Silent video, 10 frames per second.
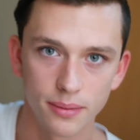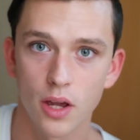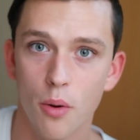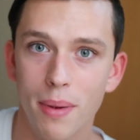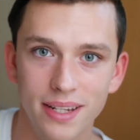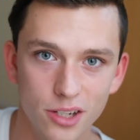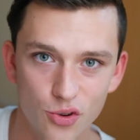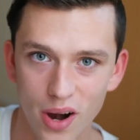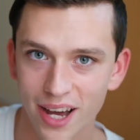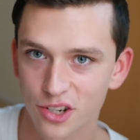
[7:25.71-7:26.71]
There are many
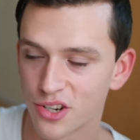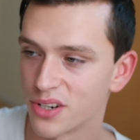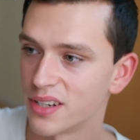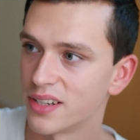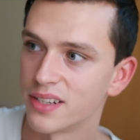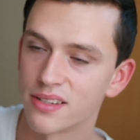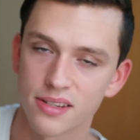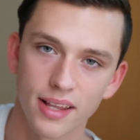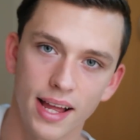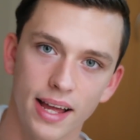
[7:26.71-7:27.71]

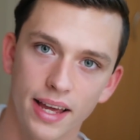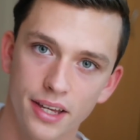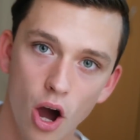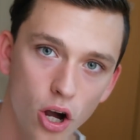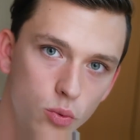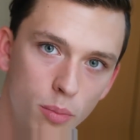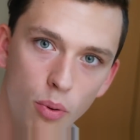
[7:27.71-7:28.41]
attractions like aqua